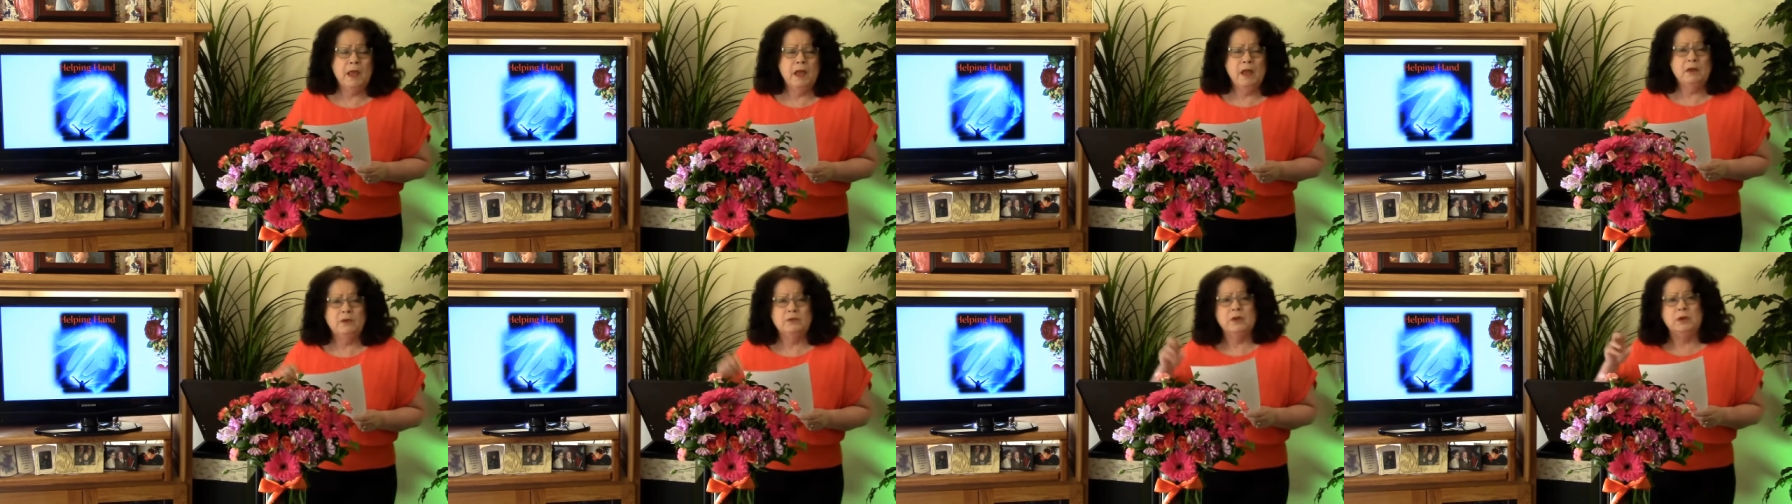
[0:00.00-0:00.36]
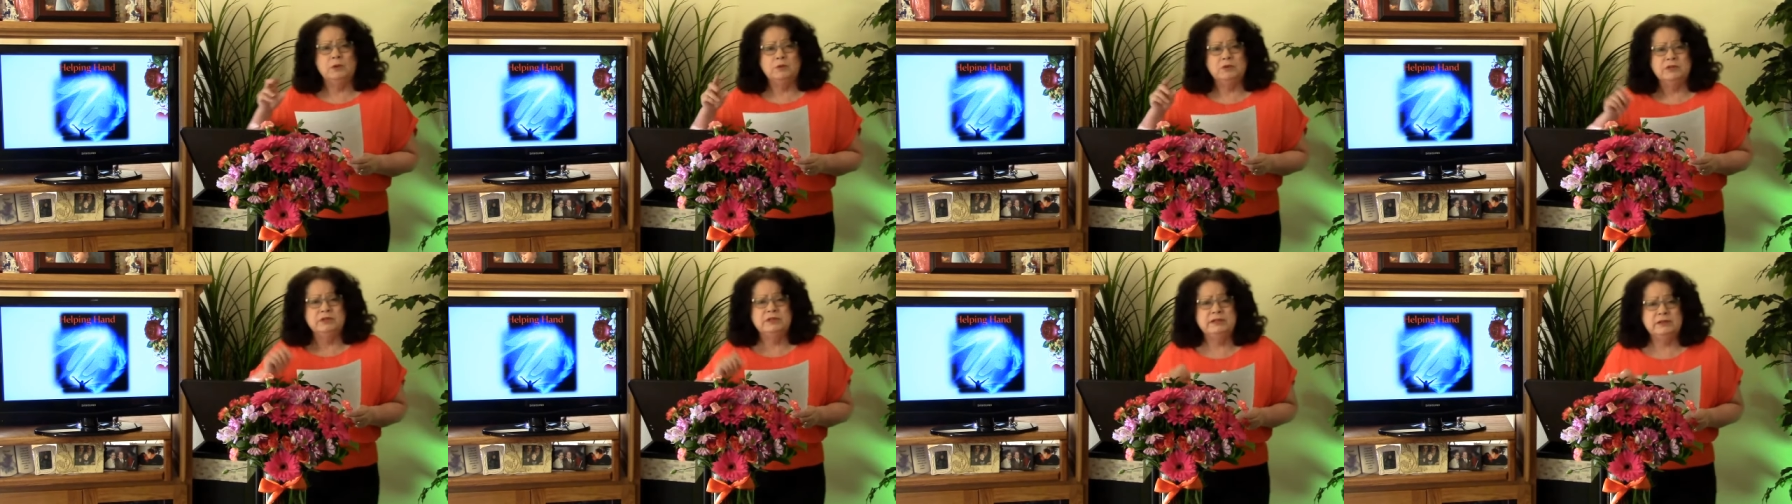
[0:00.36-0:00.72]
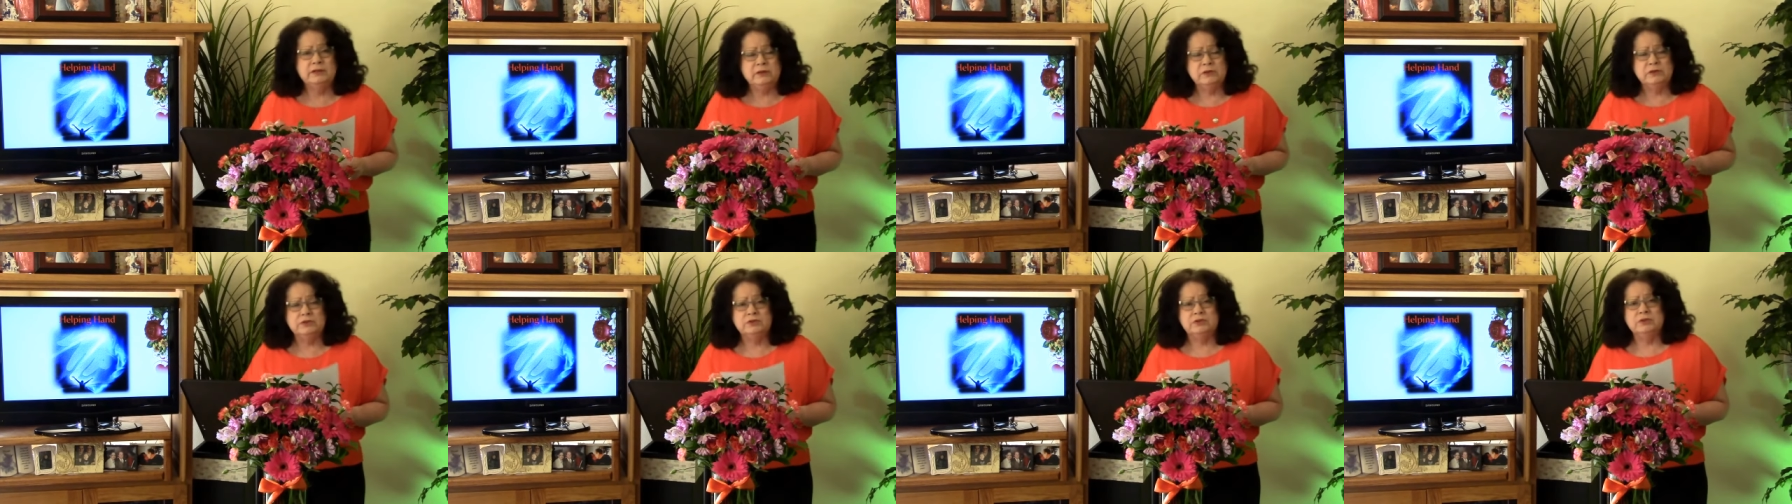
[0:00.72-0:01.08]
They were
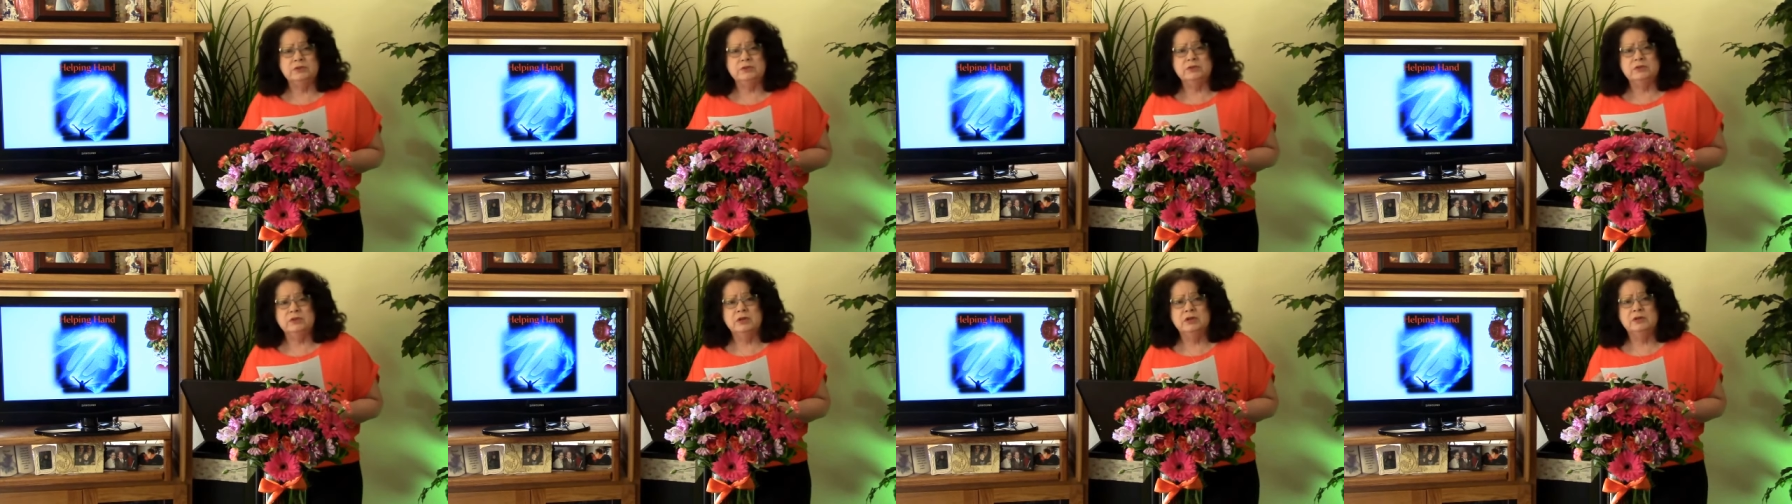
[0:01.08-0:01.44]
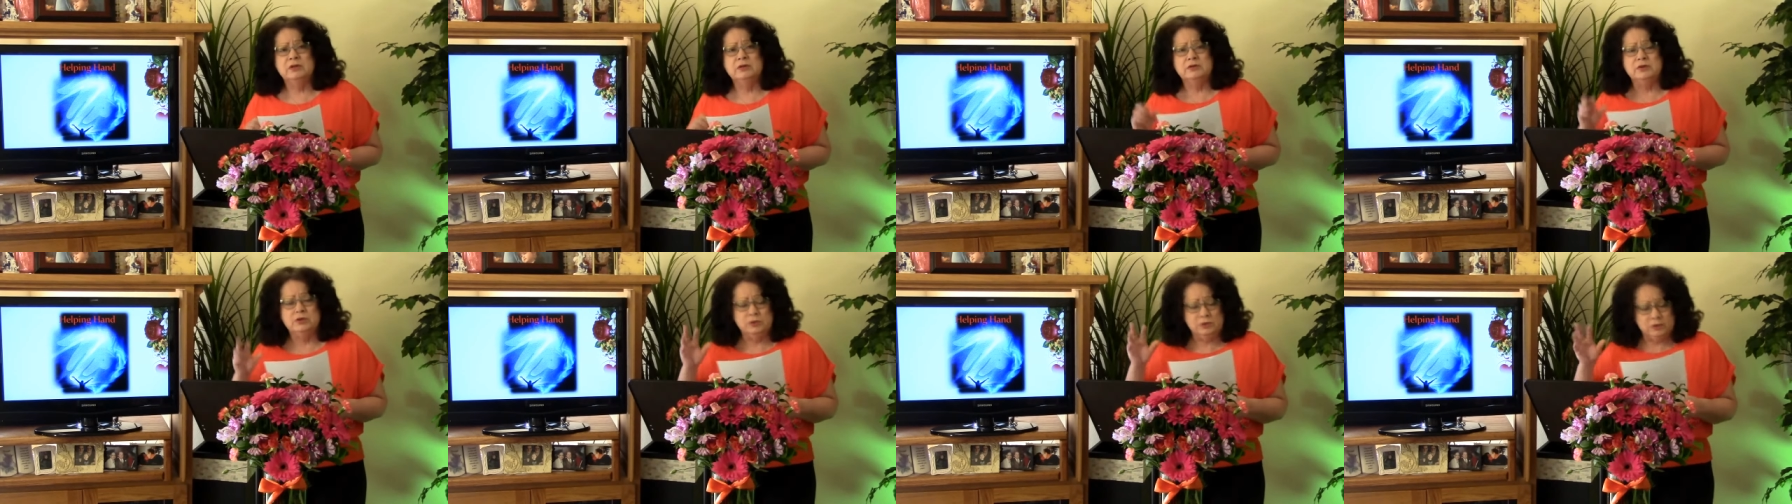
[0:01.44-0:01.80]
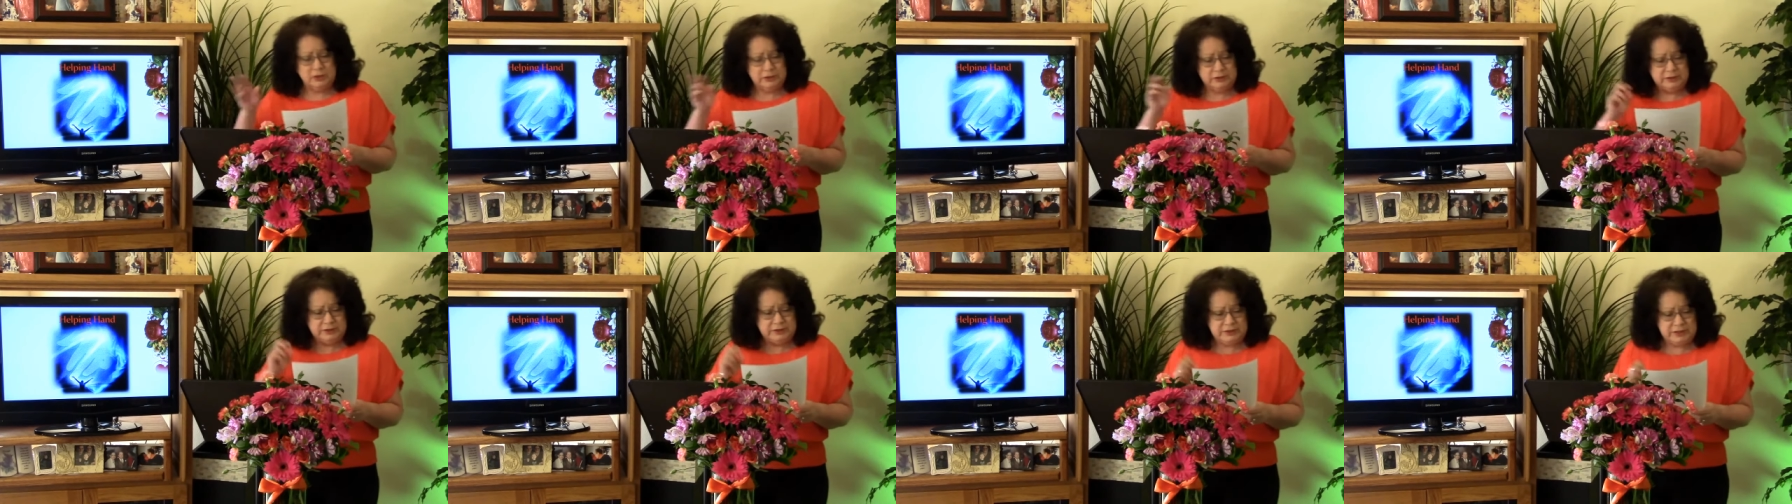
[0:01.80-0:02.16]
diligent to
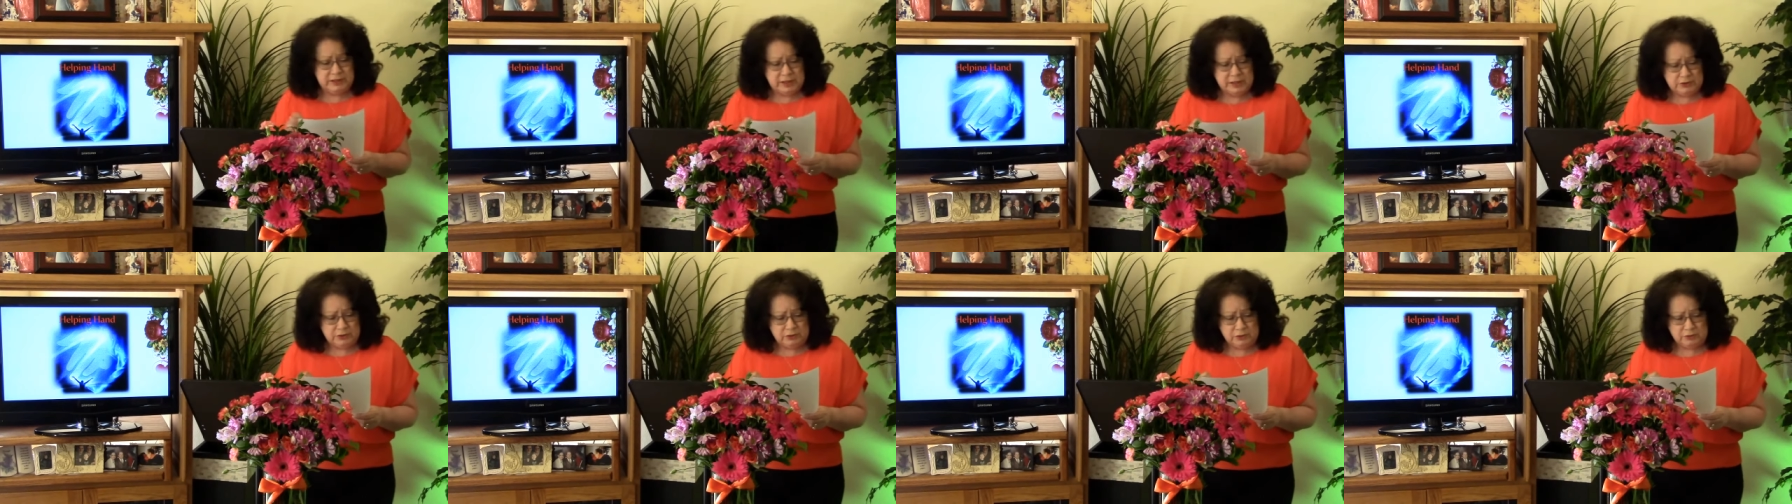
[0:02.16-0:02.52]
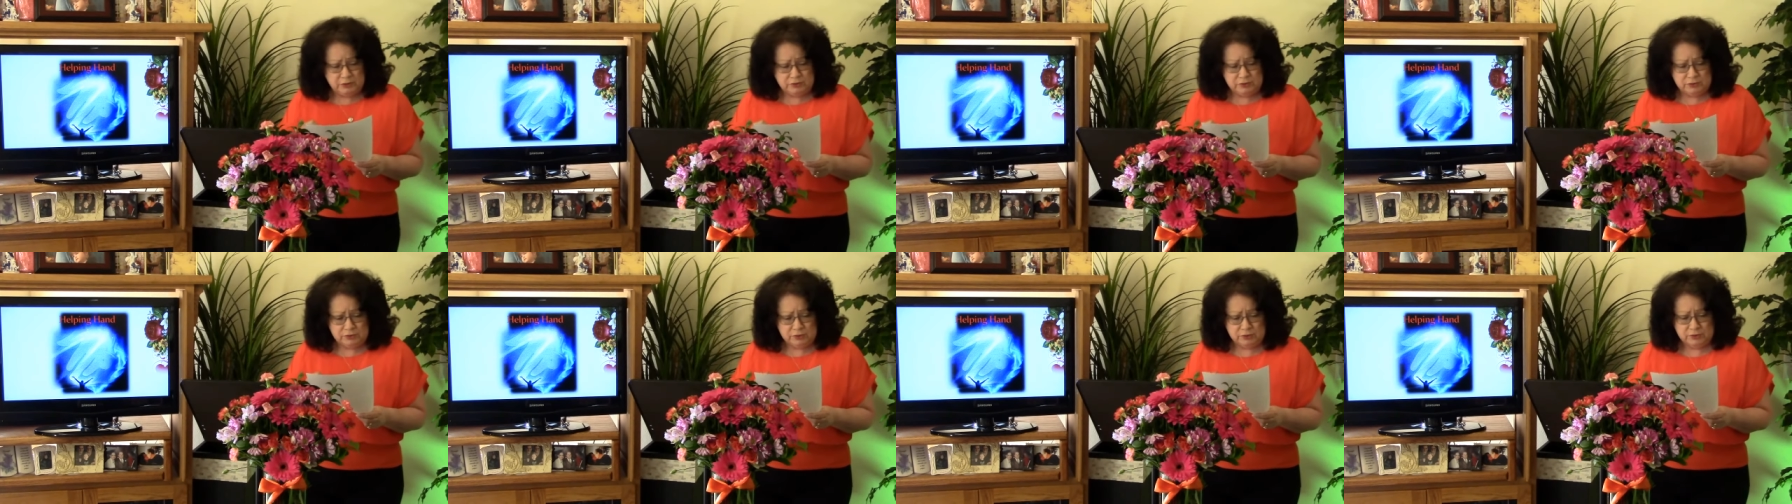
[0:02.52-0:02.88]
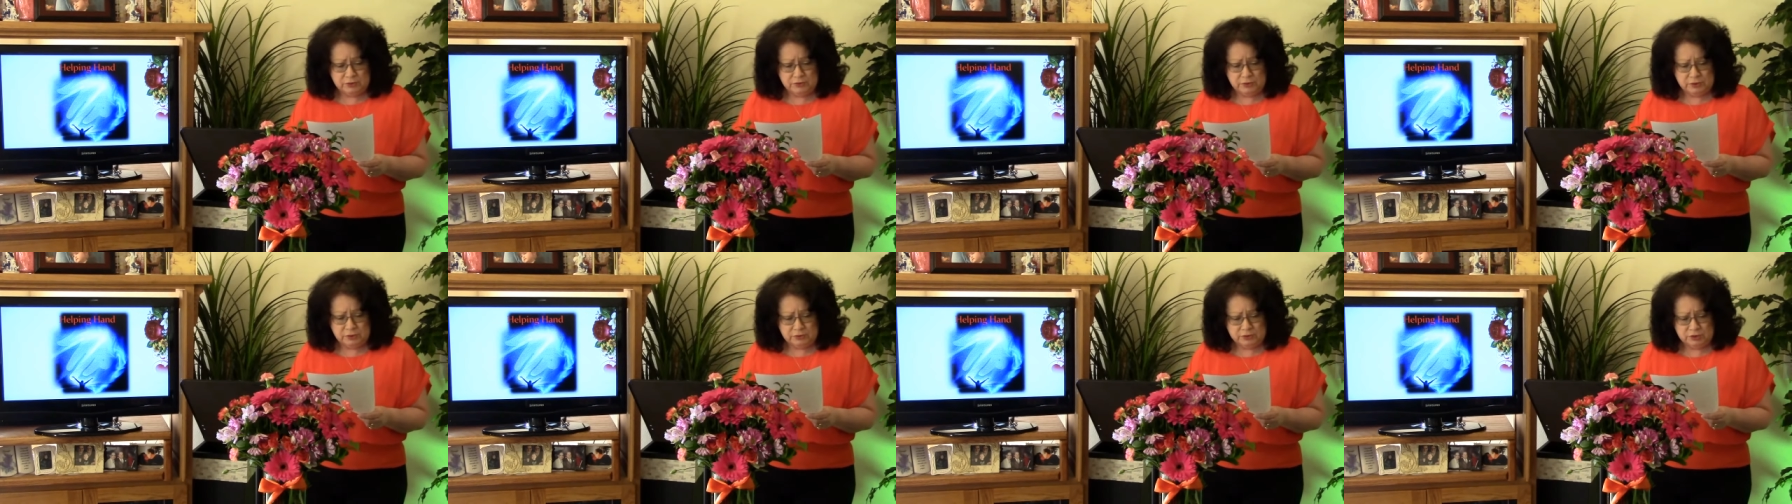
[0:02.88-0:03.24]
continue their,
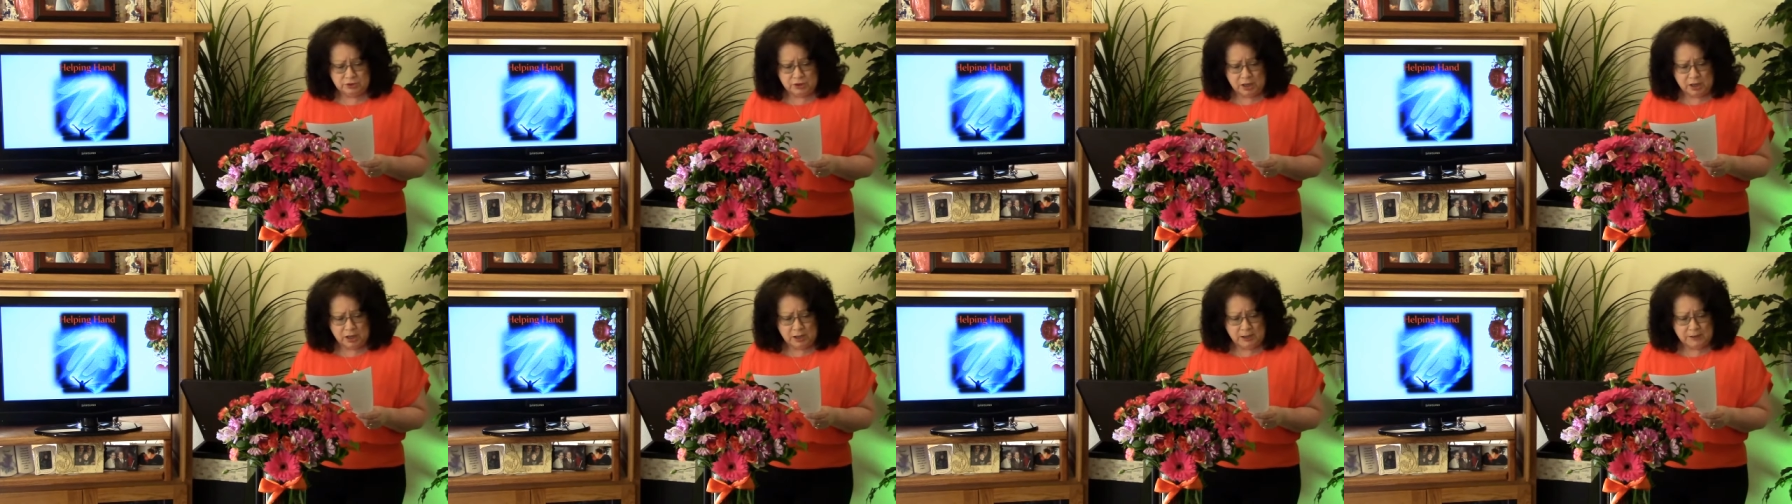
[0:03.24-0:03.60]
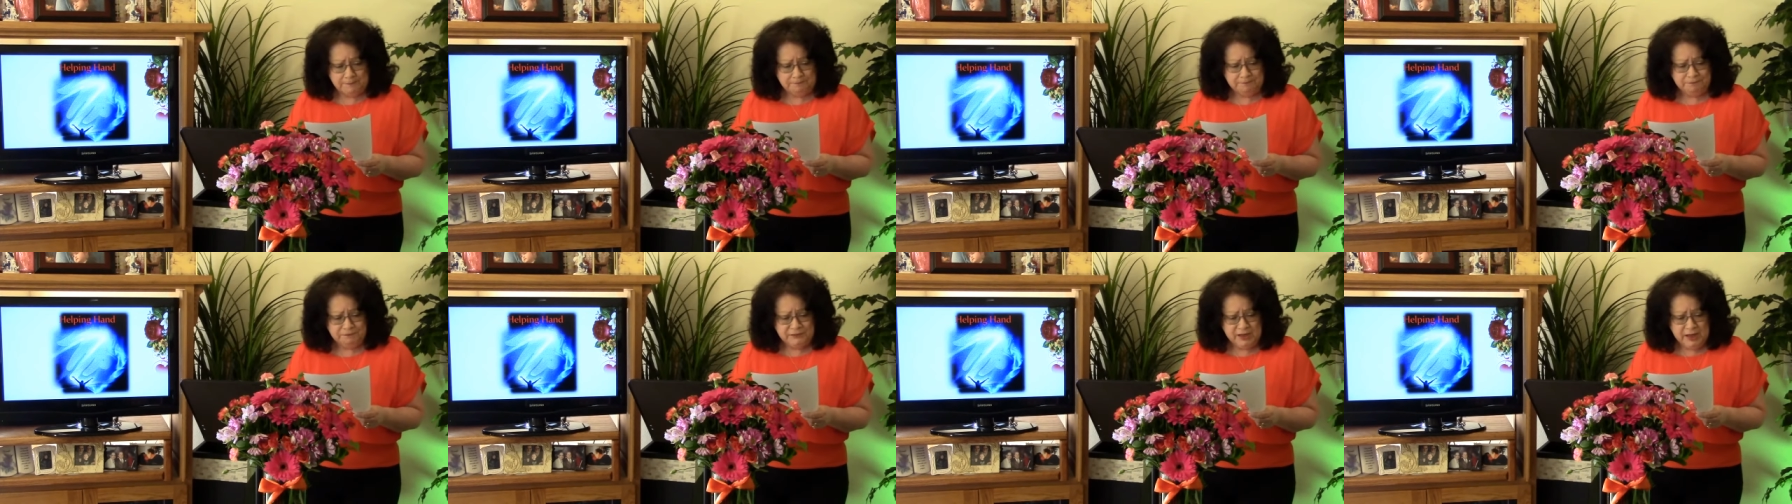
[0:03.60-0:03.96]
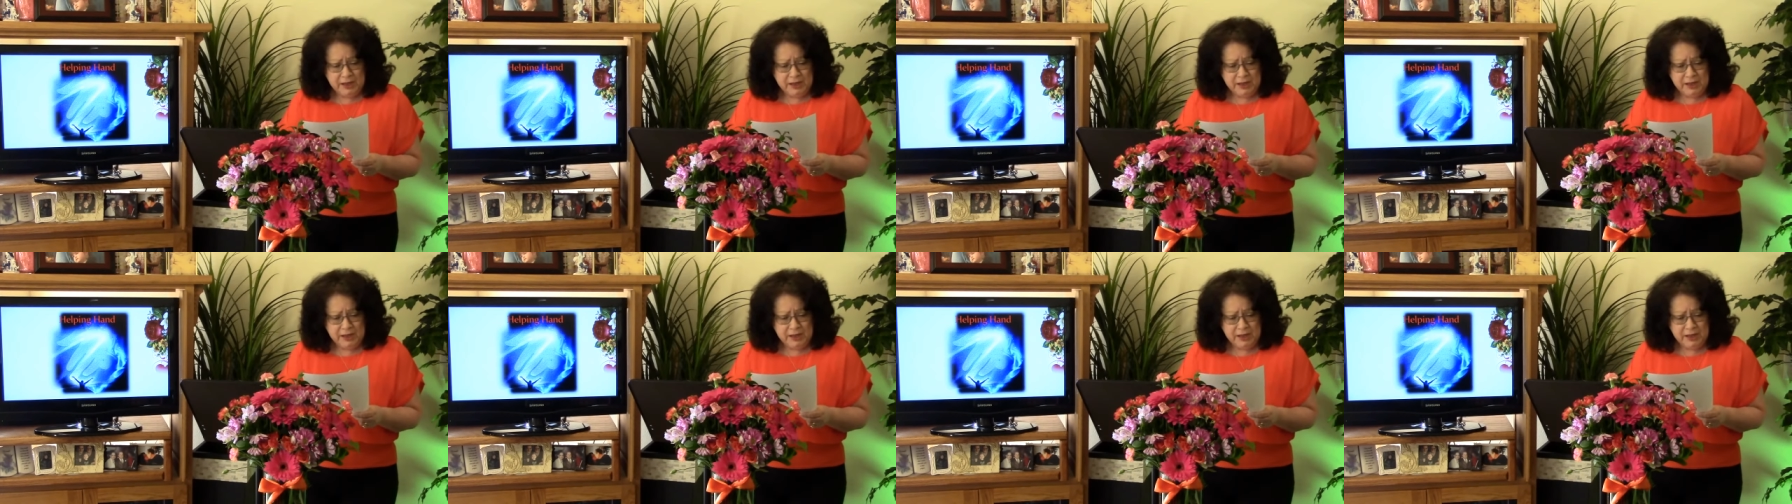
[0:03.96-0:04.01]
their job.